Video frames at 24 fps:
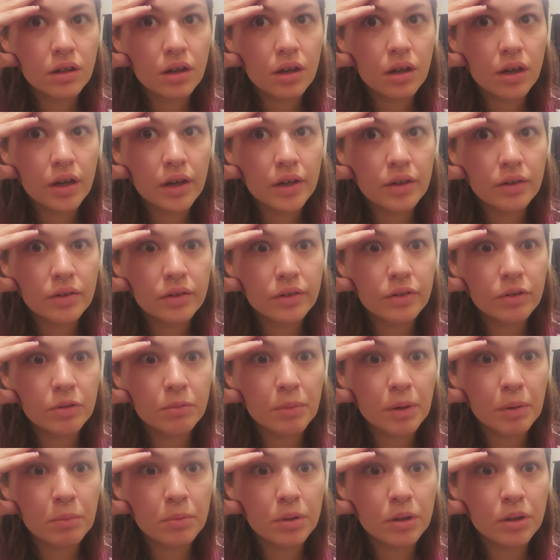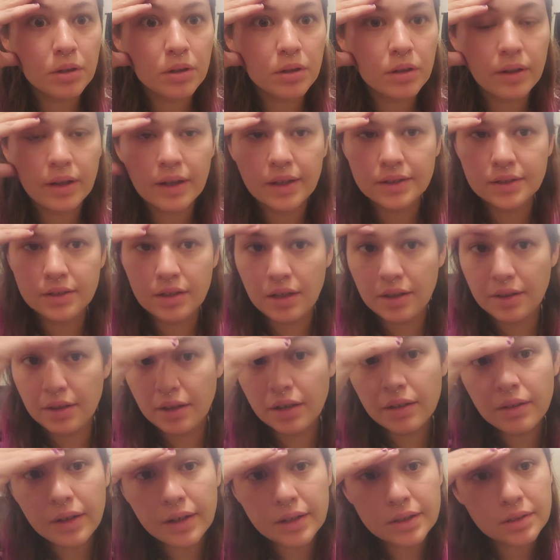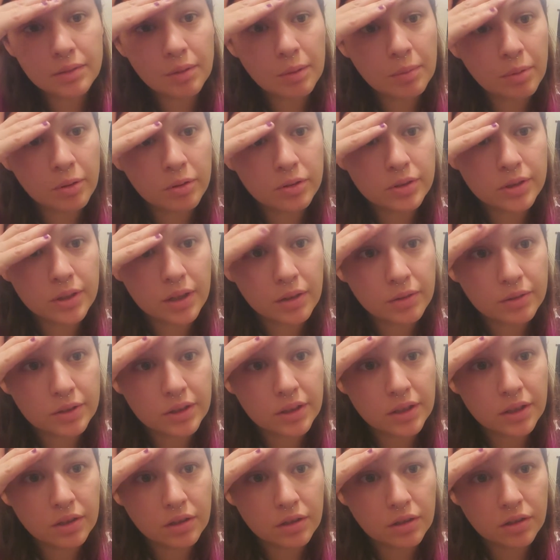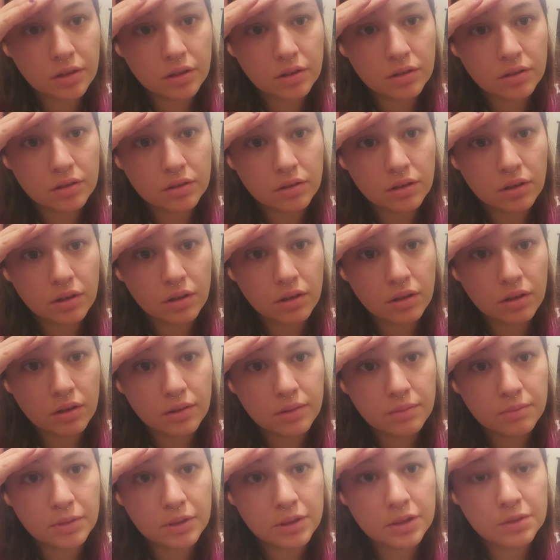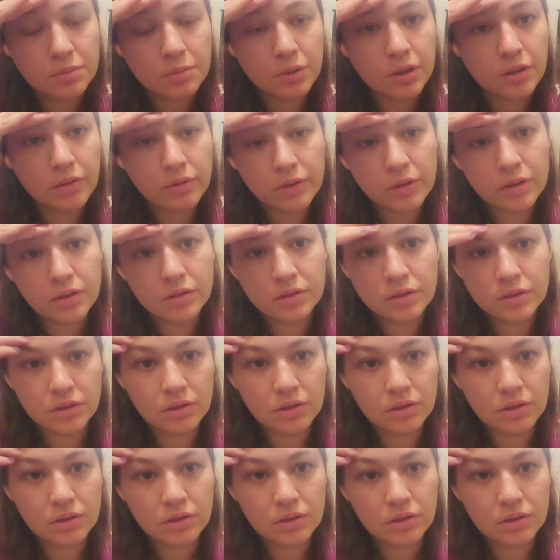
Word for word: I don't even remember the last, I think the last time I posted I was here, um, in Springfield.